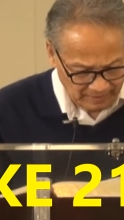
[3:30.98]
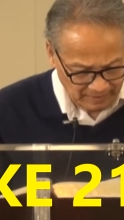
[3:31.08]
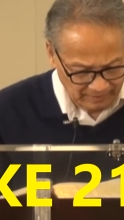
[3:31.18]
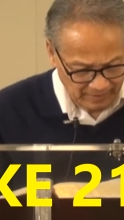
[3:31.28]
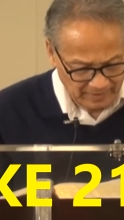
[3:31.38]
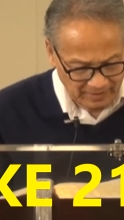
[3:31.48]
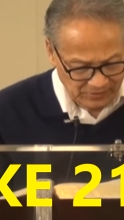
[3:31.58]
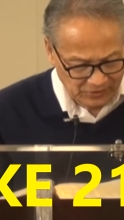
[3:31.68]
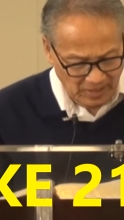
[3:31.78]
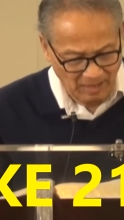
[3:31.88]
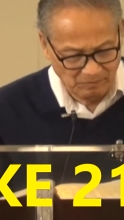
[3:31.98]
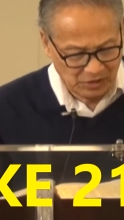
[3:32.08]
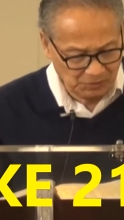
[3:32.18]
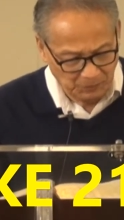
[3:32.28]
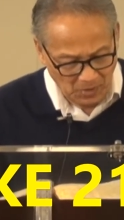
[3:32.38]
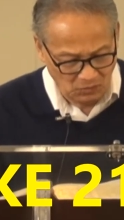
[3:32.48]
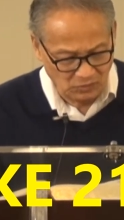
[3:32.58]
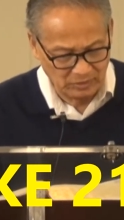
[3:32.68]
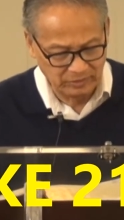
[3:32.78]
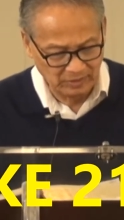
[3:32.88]
Then as some
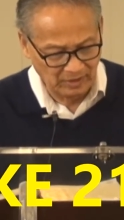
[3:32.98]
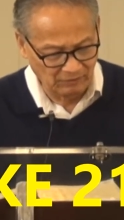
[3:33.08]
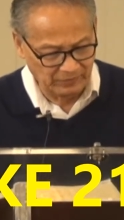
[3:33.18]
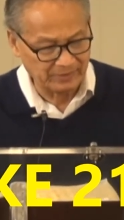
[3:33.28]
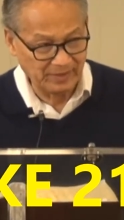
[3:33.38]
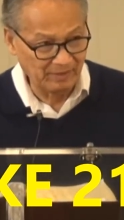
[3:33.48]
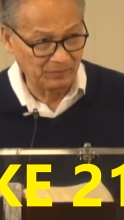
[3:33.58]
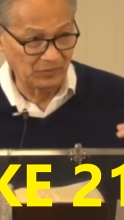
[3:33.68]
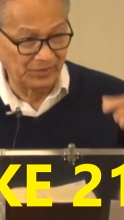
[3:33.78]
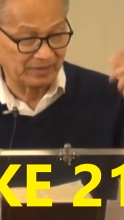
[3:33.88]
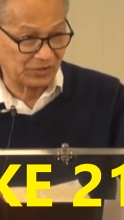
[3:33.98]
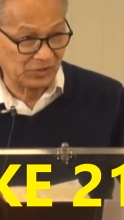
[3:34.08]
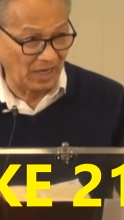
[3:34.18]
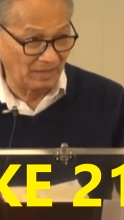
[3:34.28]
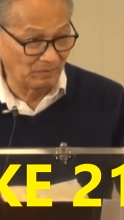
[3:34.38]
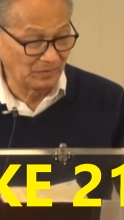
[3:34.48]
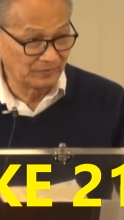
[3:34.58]
spoke of the temple, that some